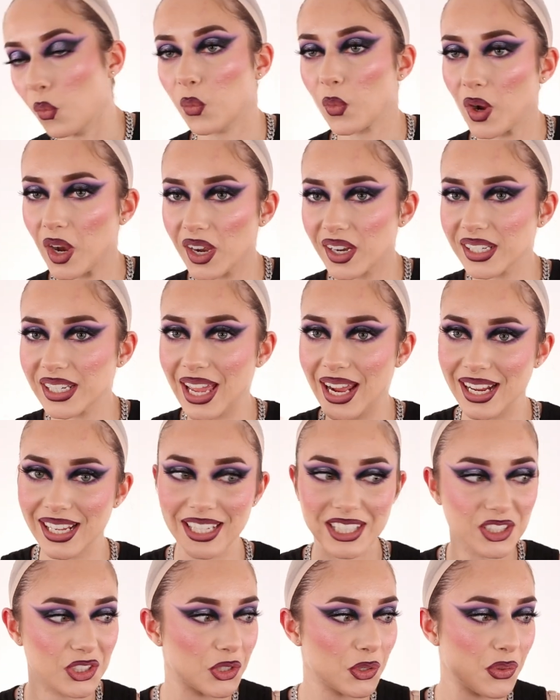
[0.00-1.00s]
We're getting
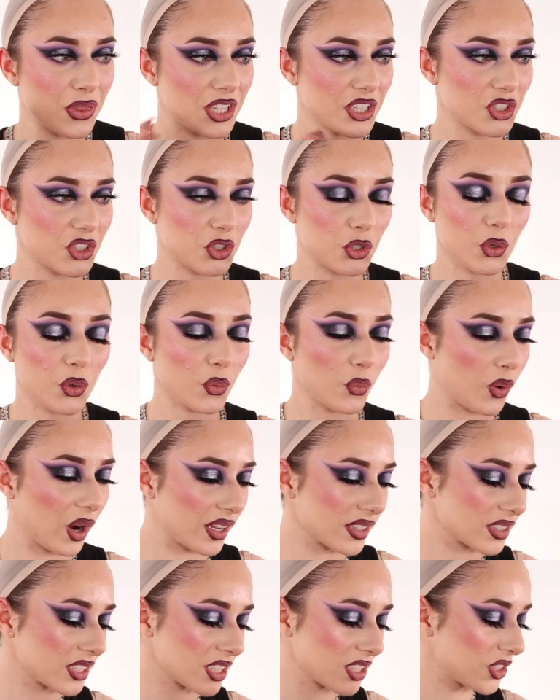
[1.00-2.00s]
into the short
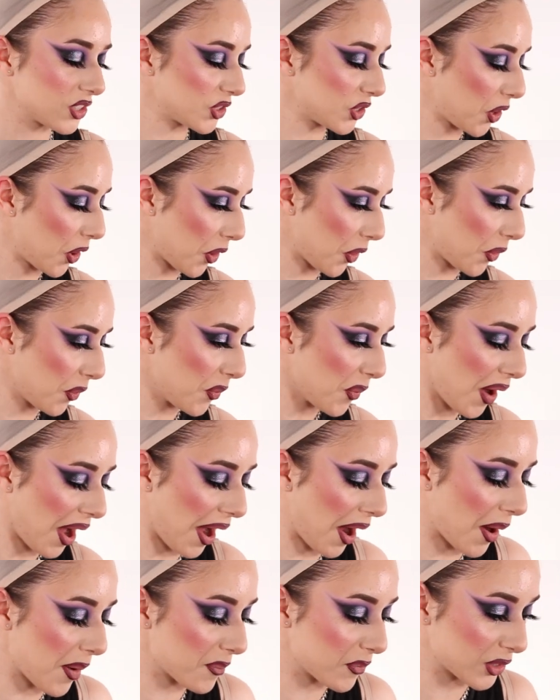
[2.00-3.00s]
ones. So
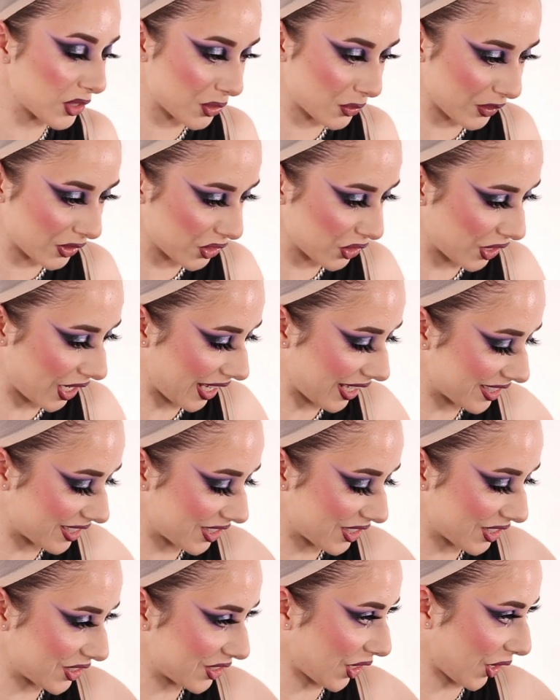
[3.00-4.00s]
which one should I
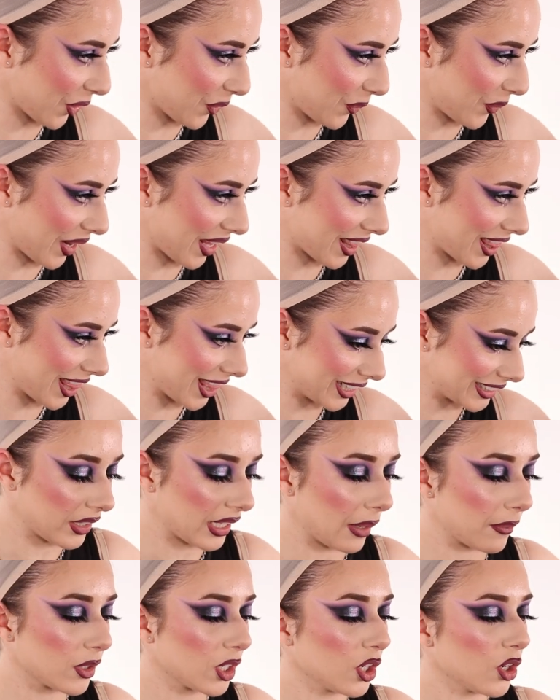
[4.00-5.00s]
start with? Okay,
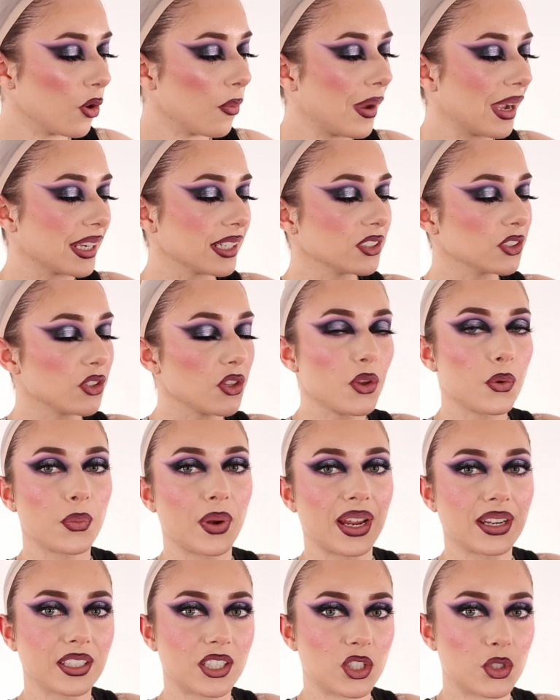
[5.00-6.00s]
I'm gonna go back into the
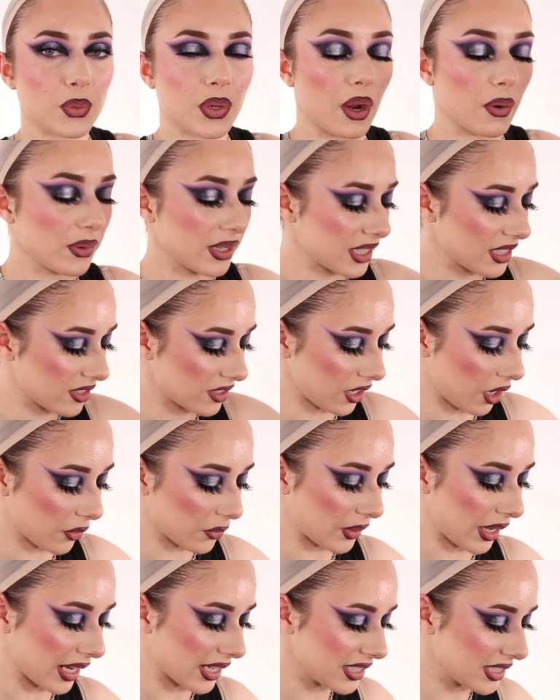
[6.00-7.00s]
red because we already saw
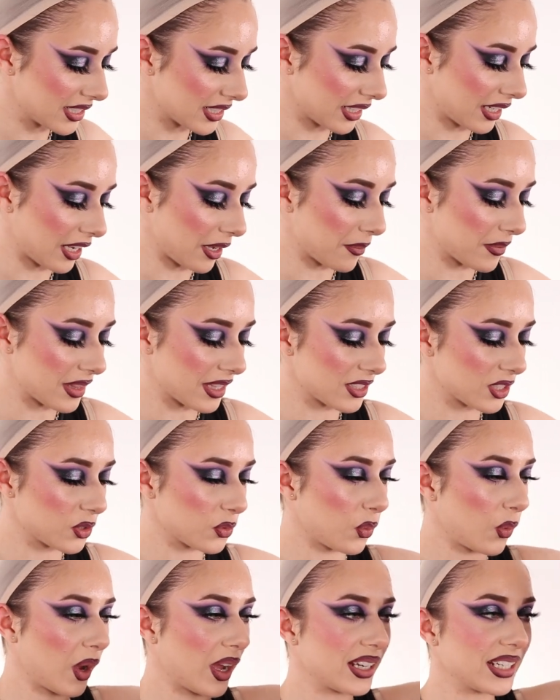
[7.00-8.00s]
red. This
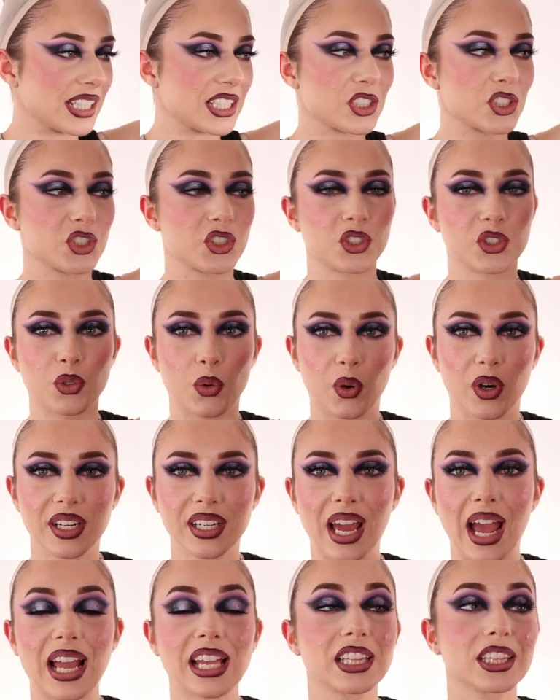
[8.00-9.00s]
one is short.
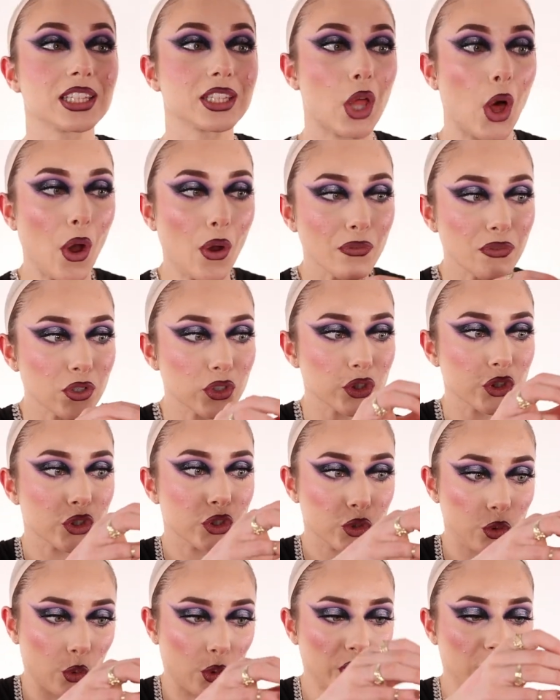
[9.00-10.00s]
I love
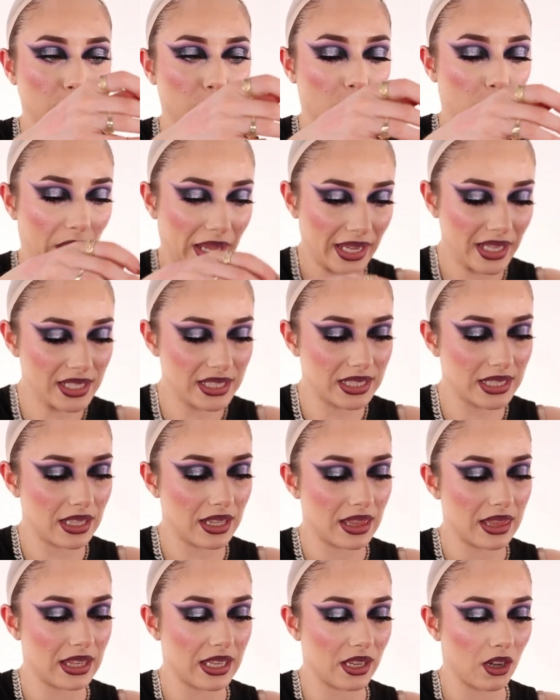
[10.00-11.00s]
short wigs.
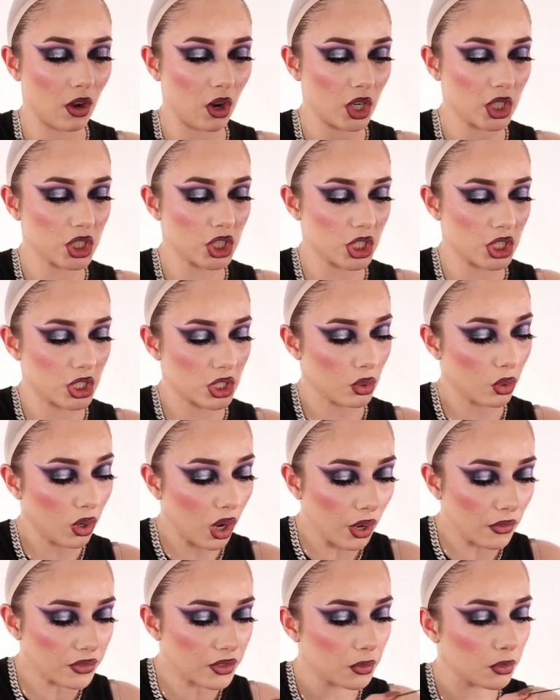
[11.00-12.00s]
They are just so
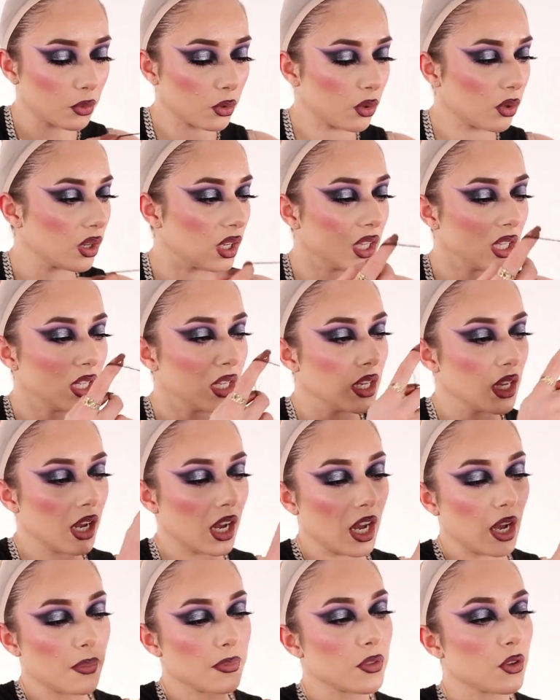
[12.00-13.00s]
comfortable.
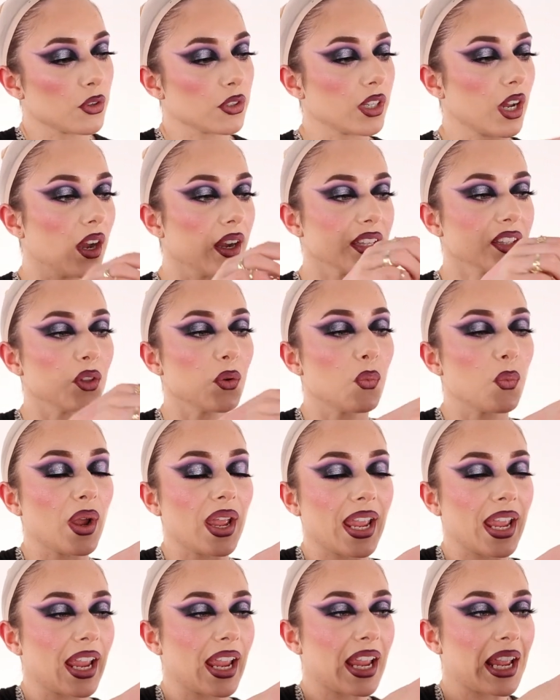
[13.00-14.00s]
They're not in the
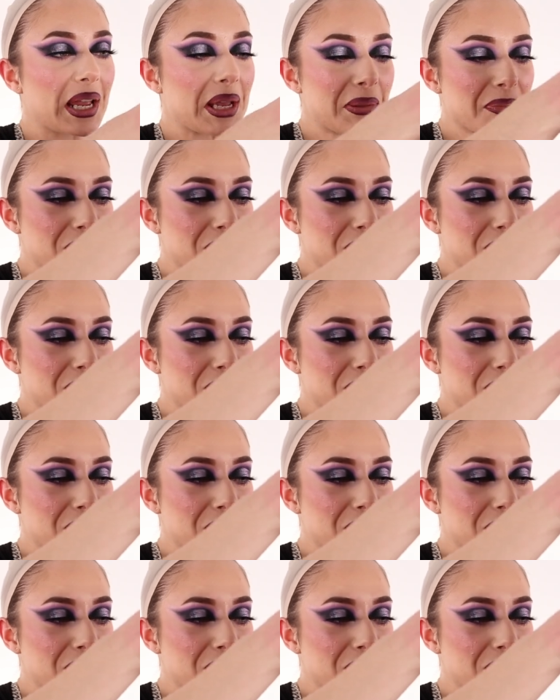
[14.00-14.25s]
way.